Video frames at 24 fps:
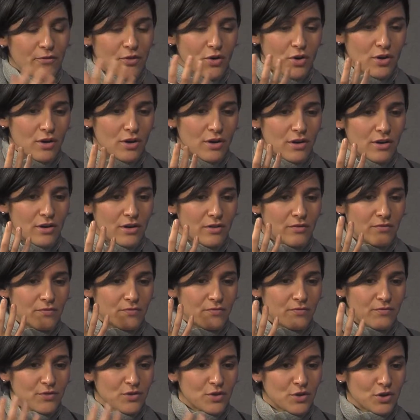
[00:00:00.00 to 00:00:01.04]
you're
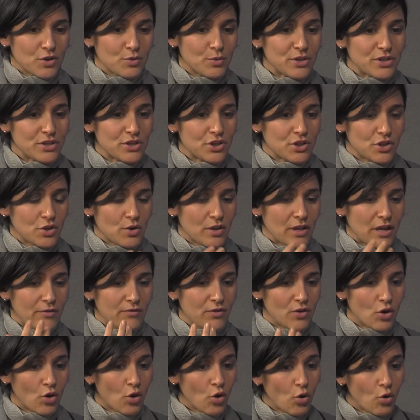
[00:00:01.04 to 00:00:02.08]
So your research is showing that if
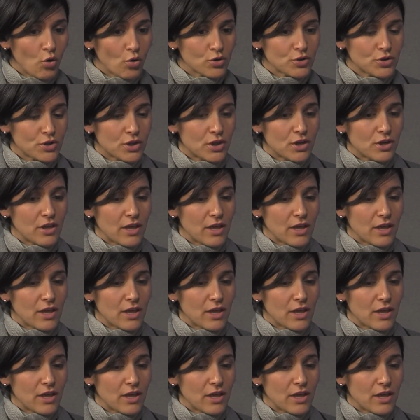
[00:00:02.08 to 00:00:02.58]
you're older,